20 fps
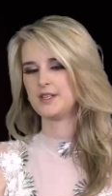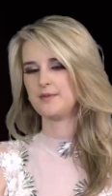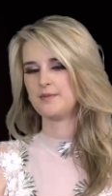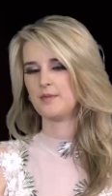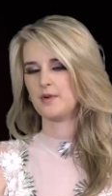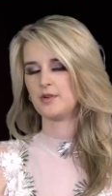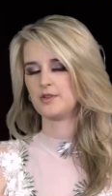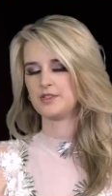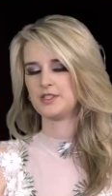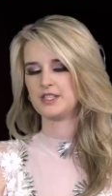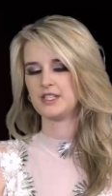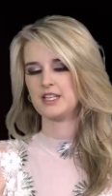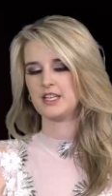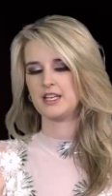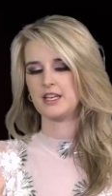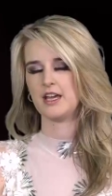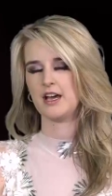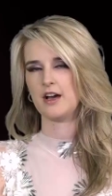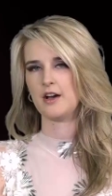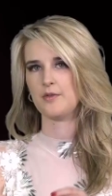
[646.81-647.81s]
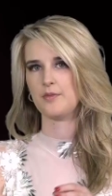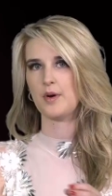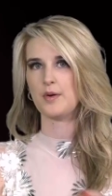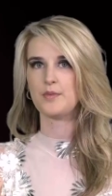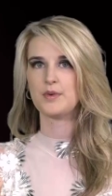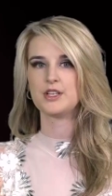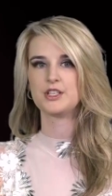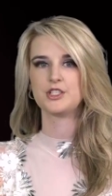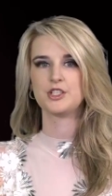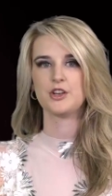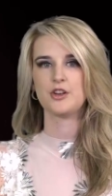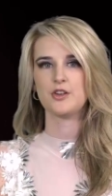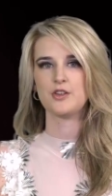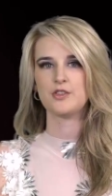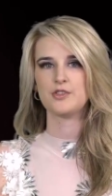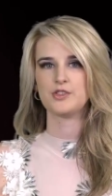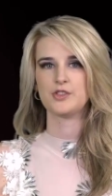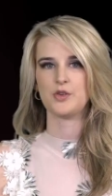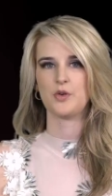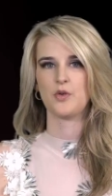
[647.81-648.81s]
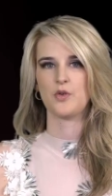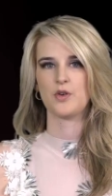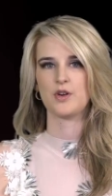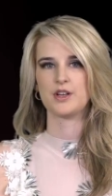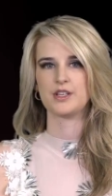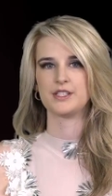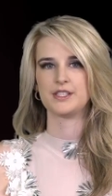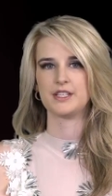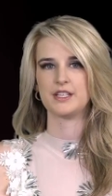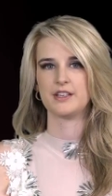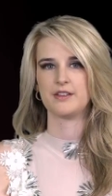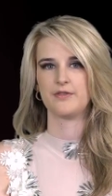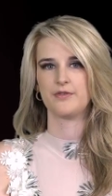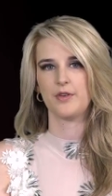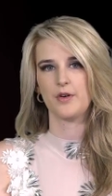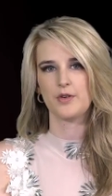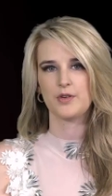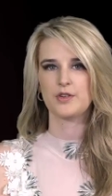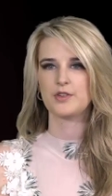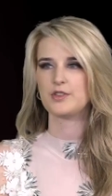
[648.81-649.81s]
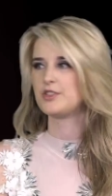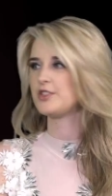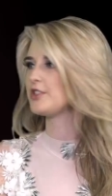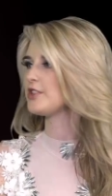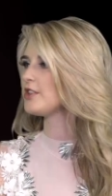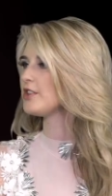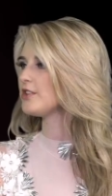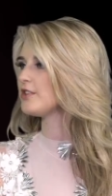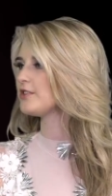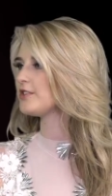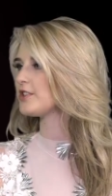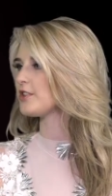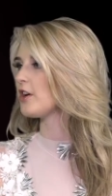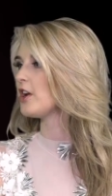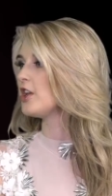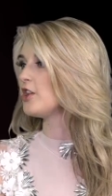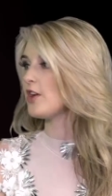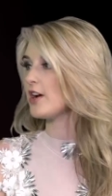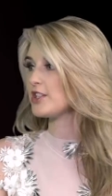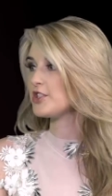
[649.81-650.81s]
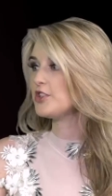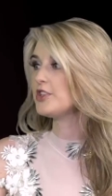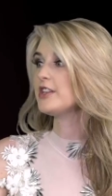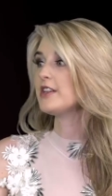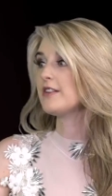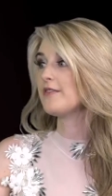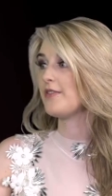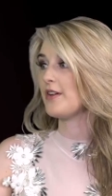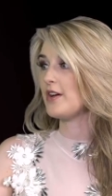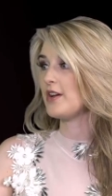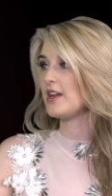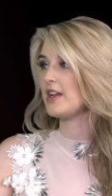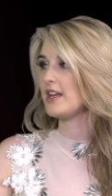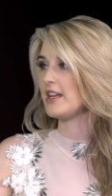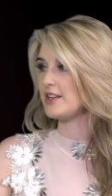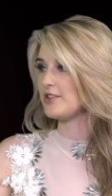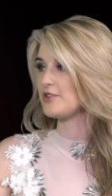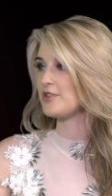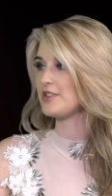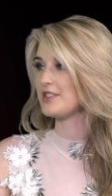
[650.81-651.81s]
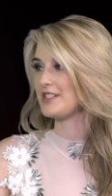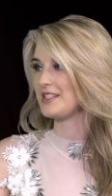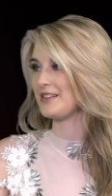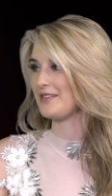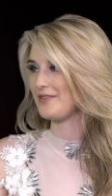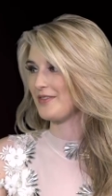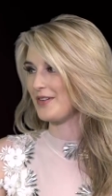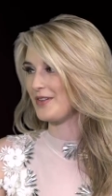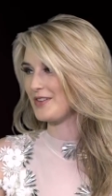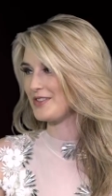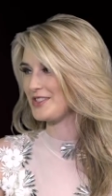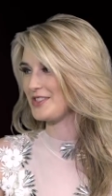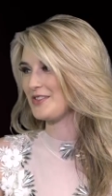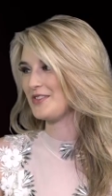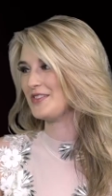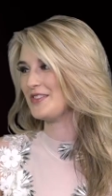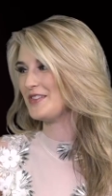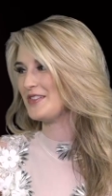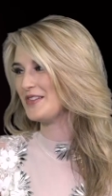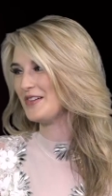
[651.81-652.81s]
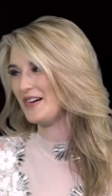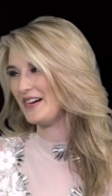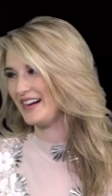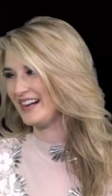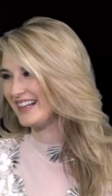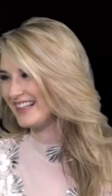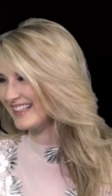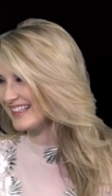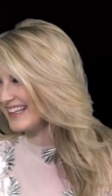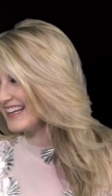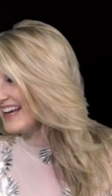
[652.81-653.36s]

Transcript: it mostly uh, runway shows or is it photo shoots? You actually did a very interesting photo shoot in New mm. York.